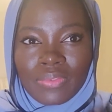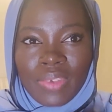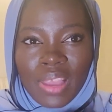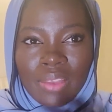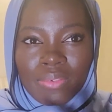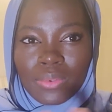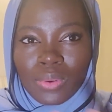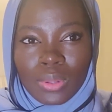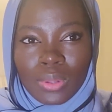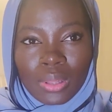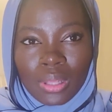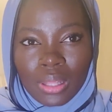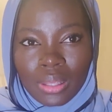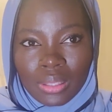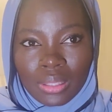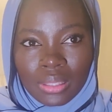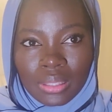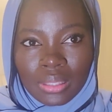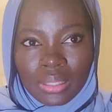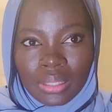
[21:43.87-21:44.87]
5
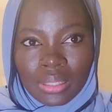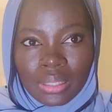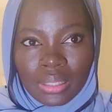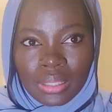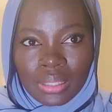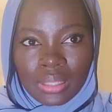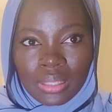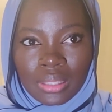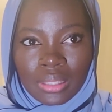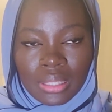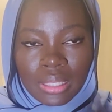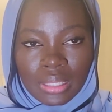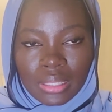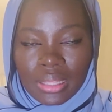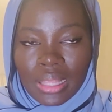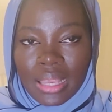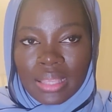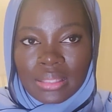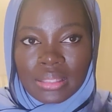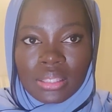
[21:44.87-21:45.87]
o'clock,
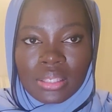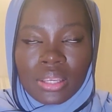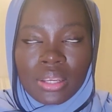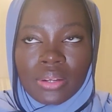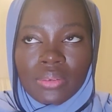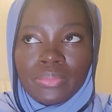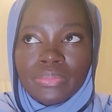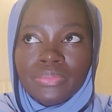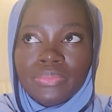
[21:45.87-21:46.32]
like last year,